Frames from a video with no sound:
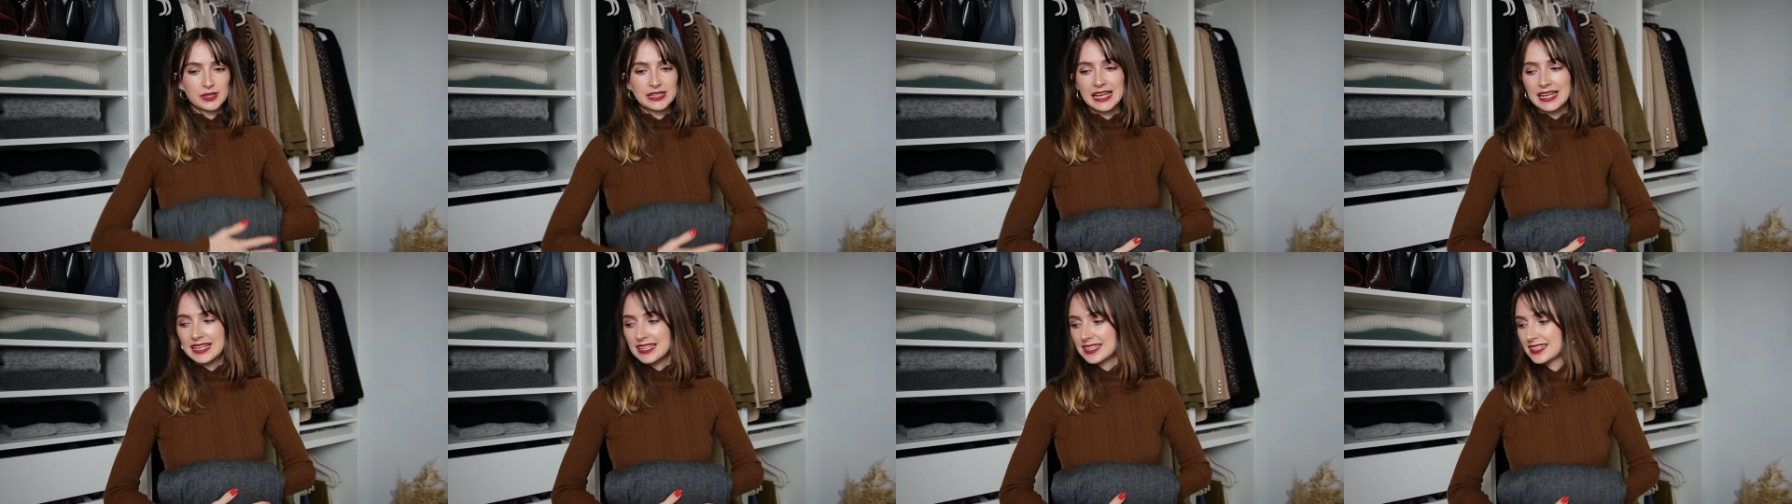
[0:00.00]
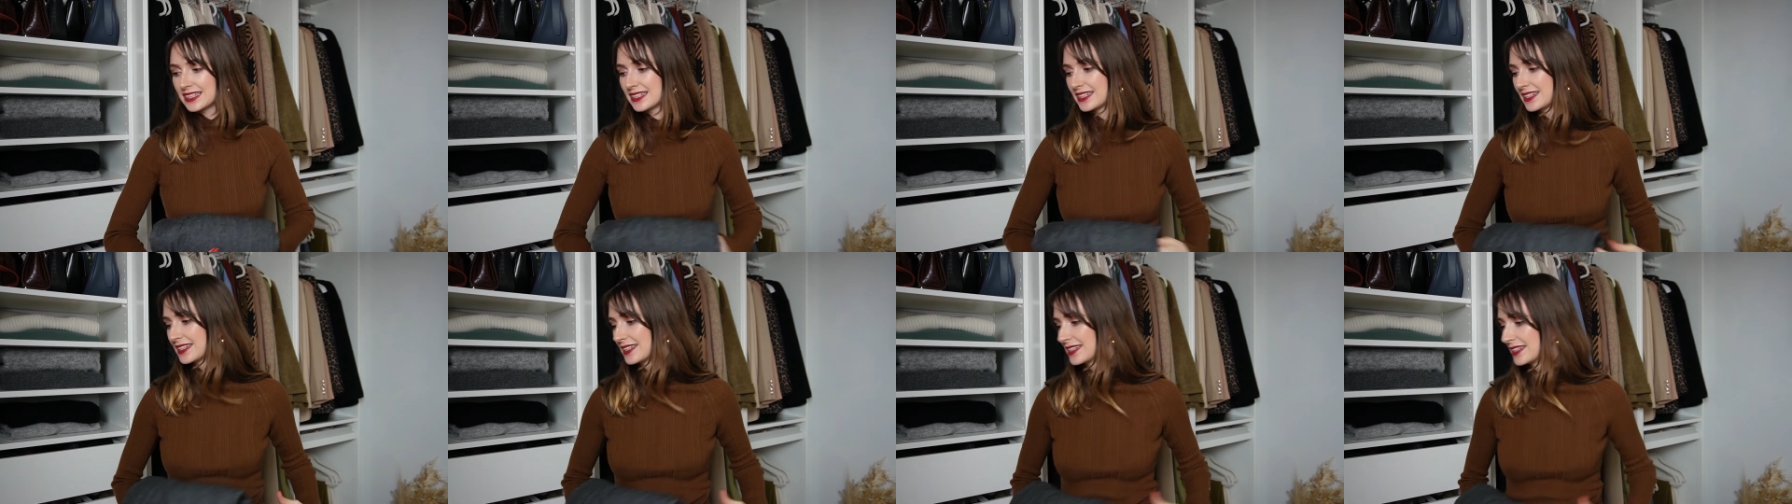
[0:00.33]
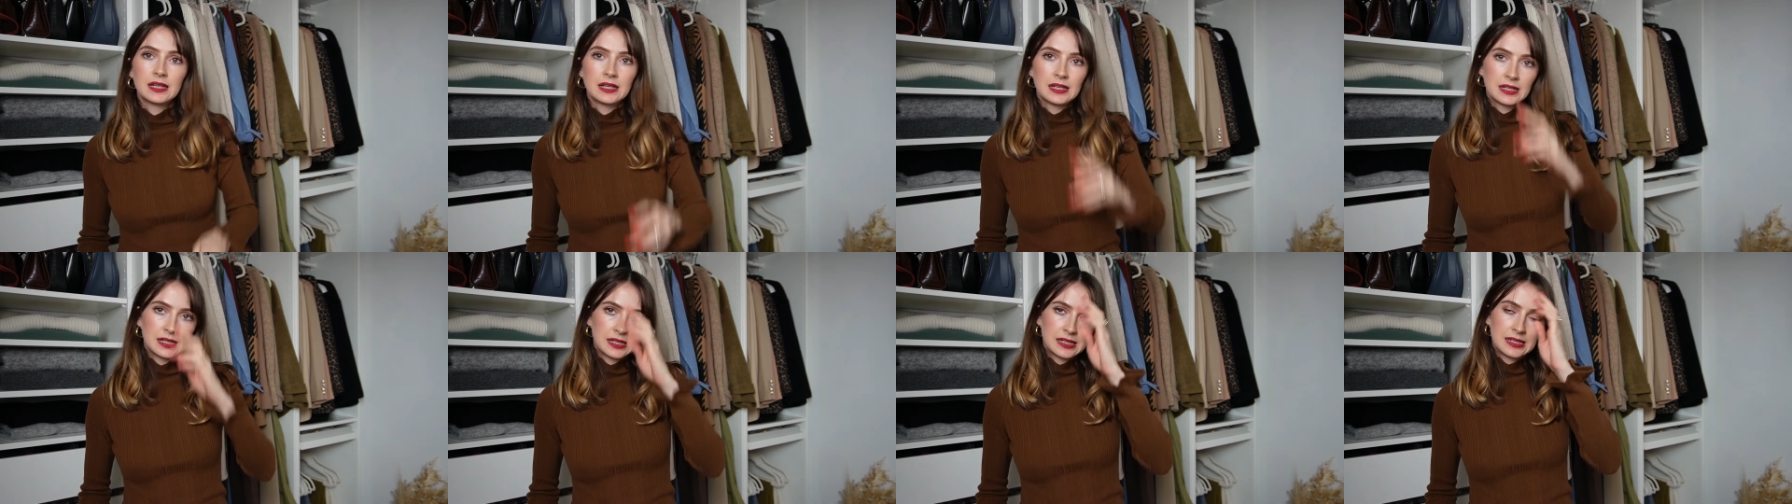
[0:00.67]
neck,
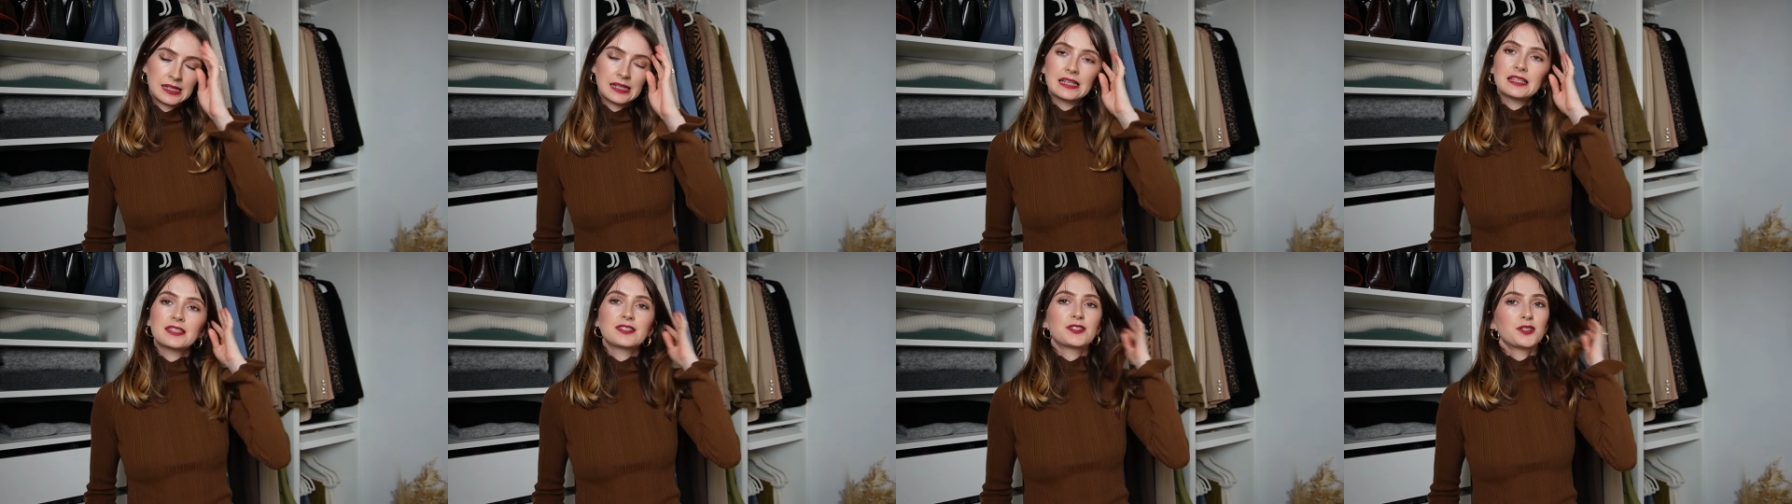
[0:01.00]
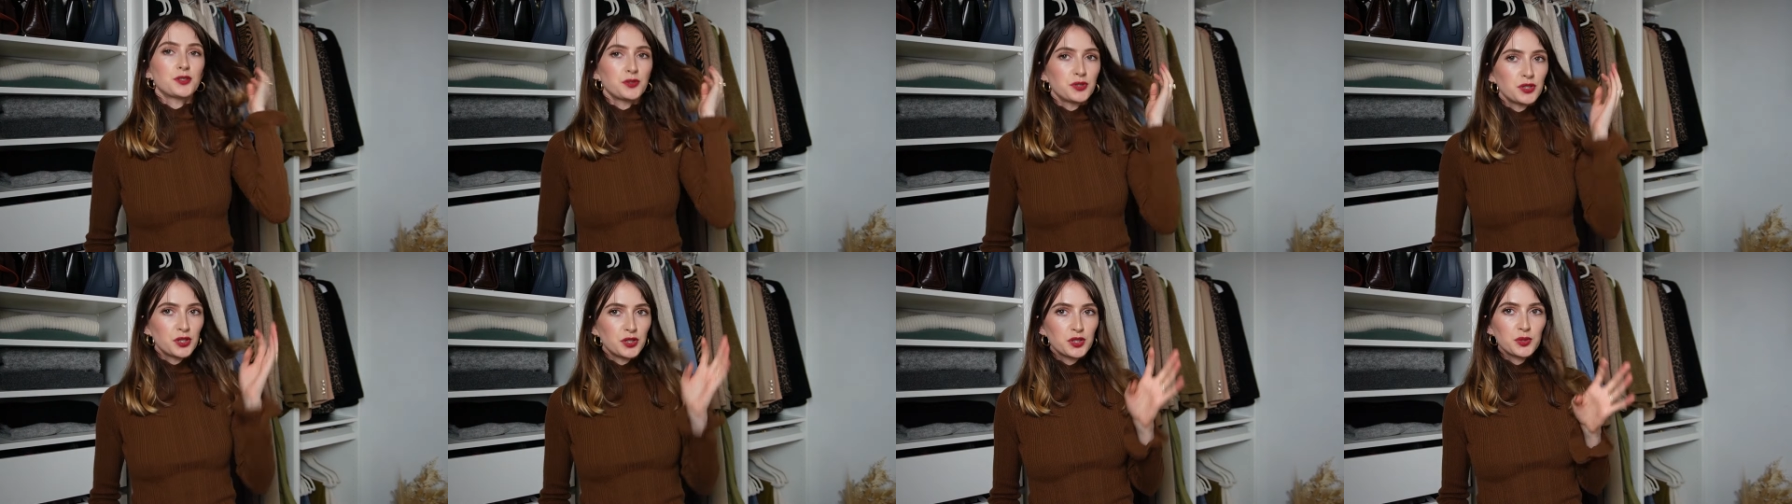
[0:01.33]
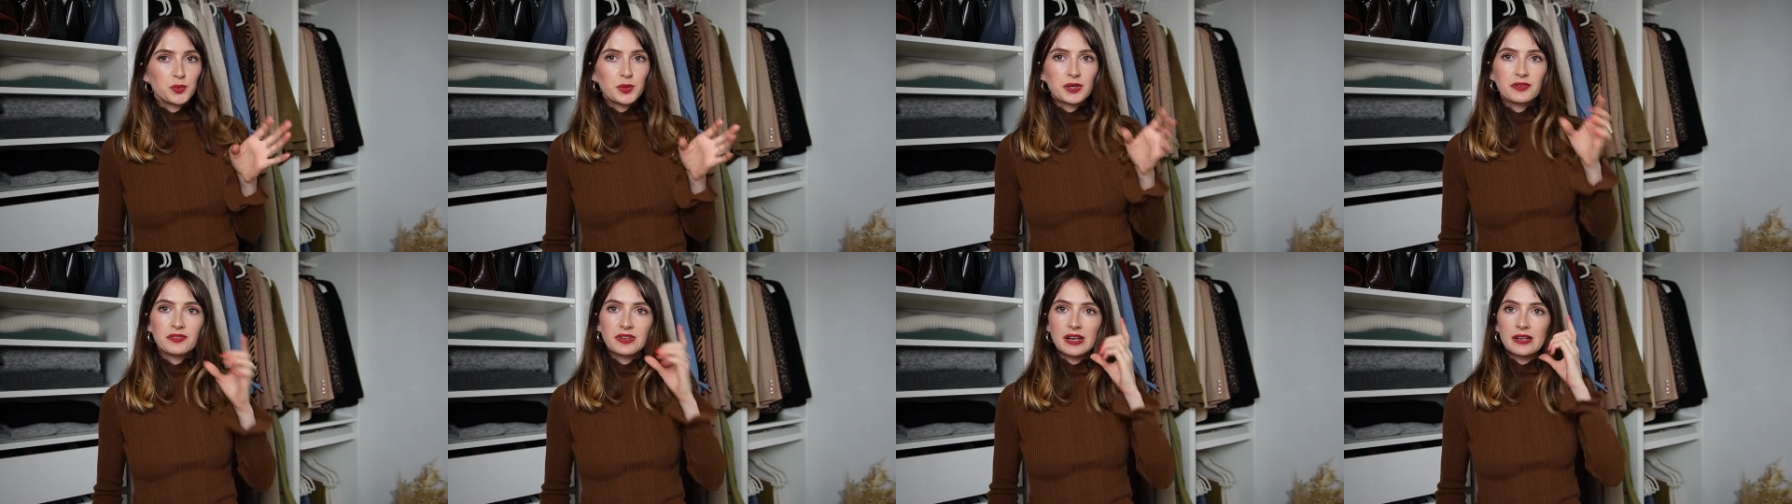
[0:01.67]
let's do it the other
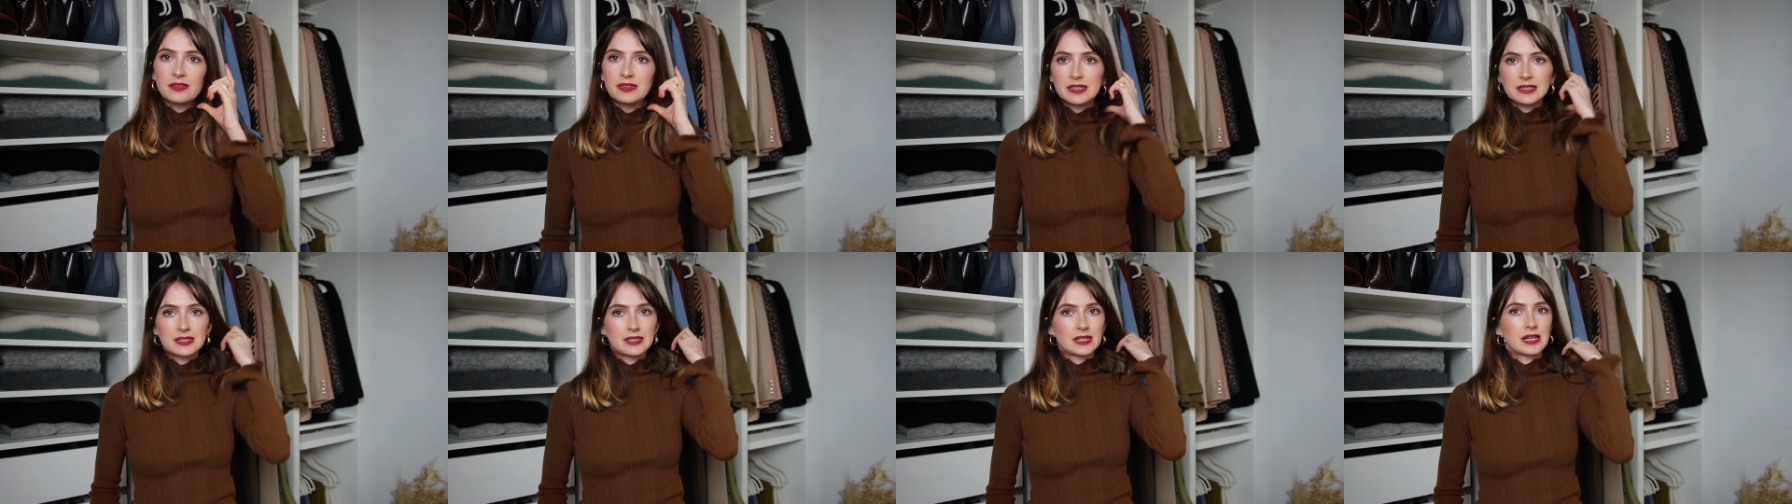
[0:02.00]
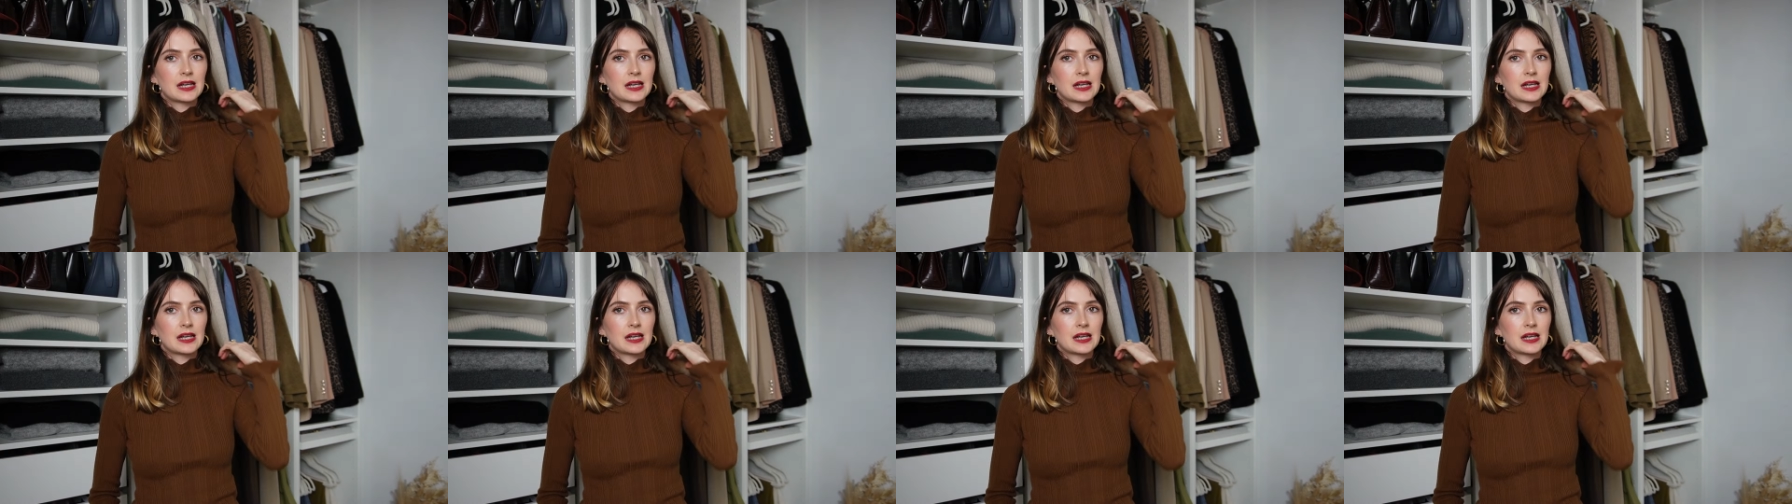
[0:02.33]
way around this